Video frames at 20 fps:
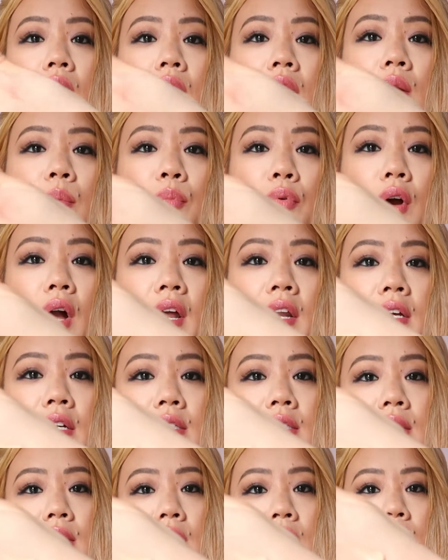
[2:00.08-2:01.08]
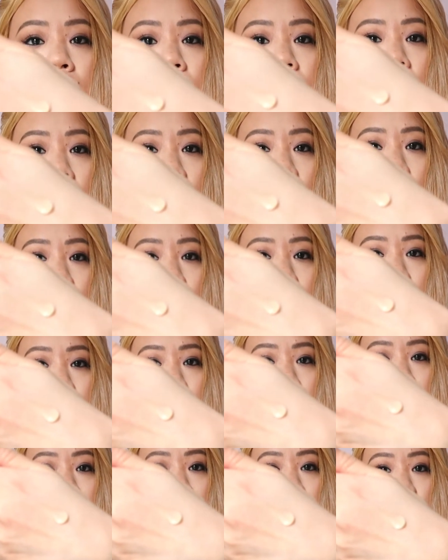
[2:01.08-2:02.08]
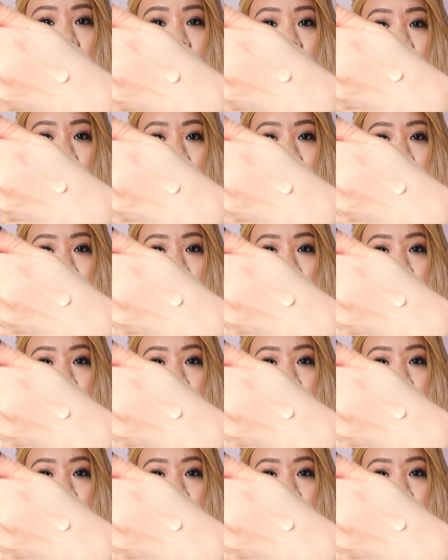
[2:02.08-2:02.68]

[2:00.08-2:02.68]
the product comes out just